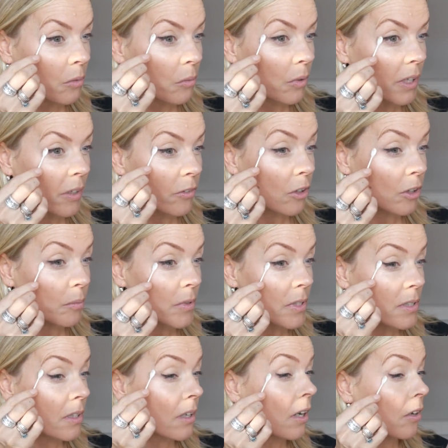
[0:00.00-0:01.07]
when I've got the
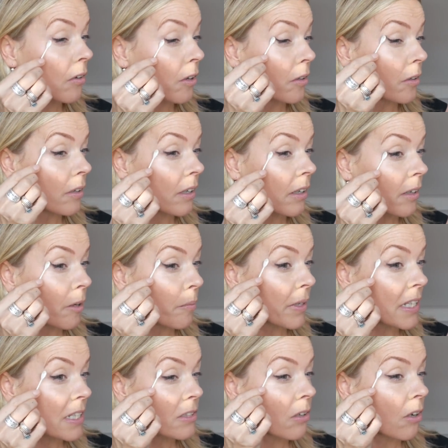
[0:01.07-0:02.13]
mascara on I
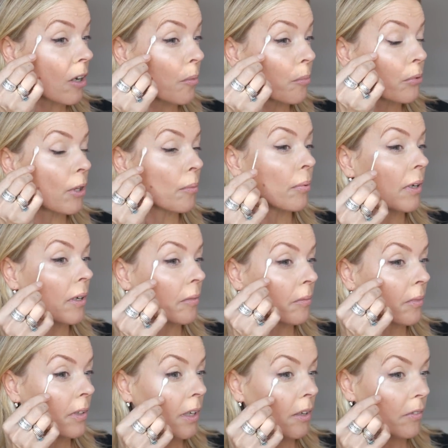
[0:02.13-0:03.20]
mean, it's not a proper
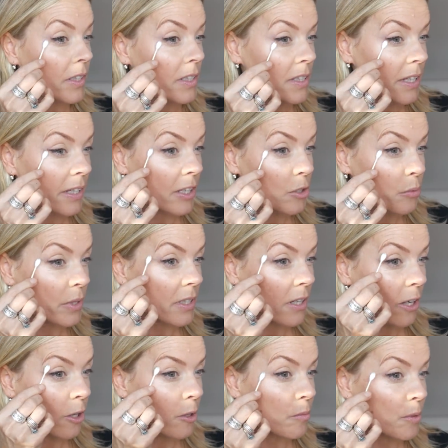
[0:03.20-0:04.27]
lovely tick as we'd
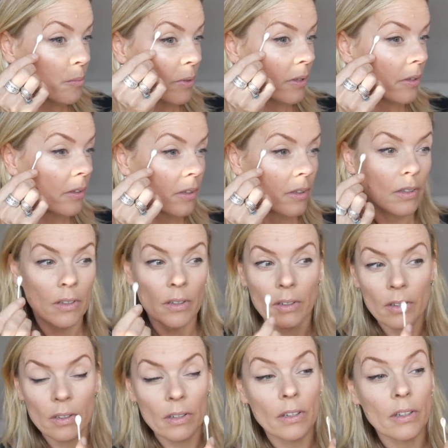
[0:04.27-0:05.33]
hoped, but
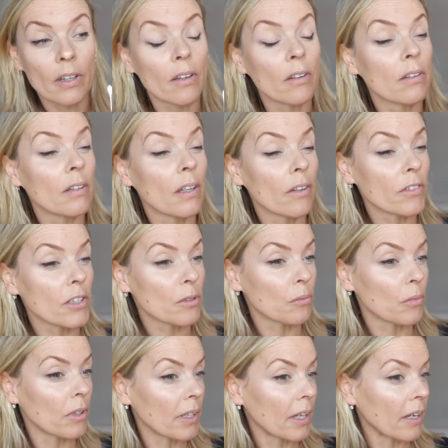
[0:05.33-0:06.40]
you know, life doesn't
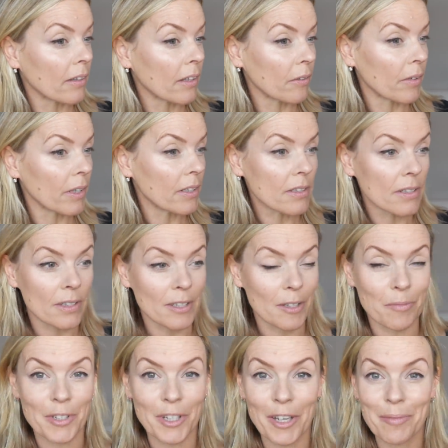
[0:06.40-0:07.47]
work out that way, does it
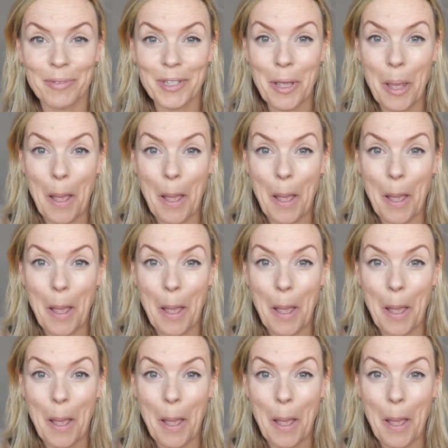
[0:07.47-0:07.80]
sometimes?